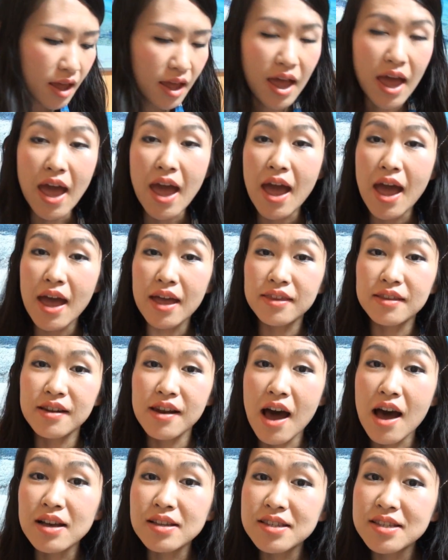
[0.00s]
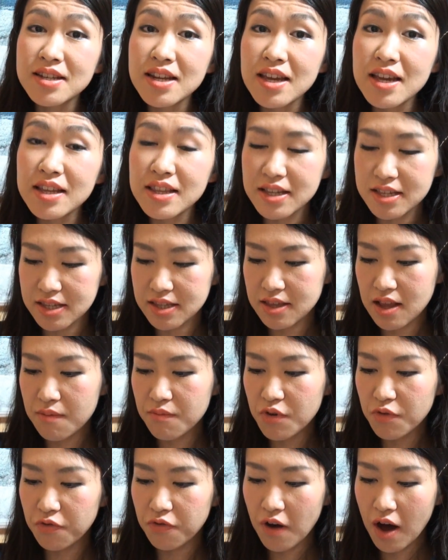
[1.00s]
And lastly, this is
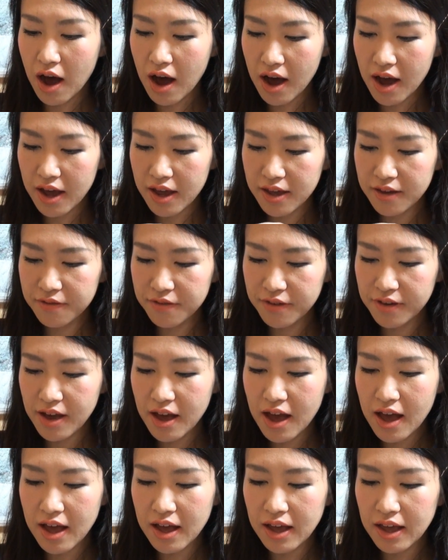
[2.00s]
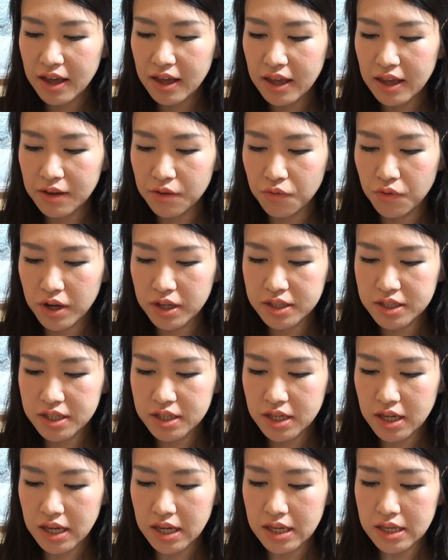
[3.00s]
number 5,
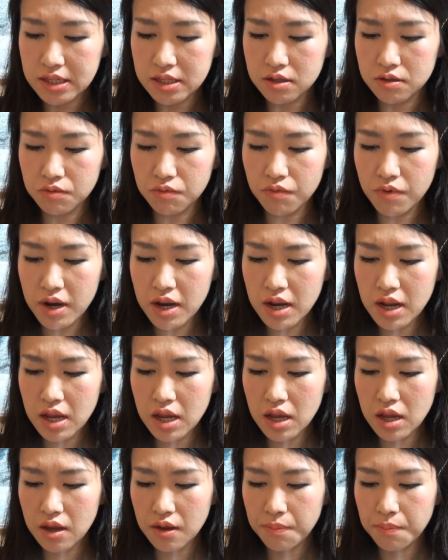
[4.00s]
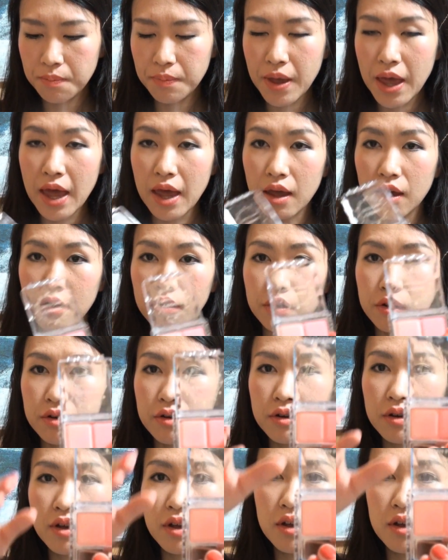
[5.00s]
which is really pale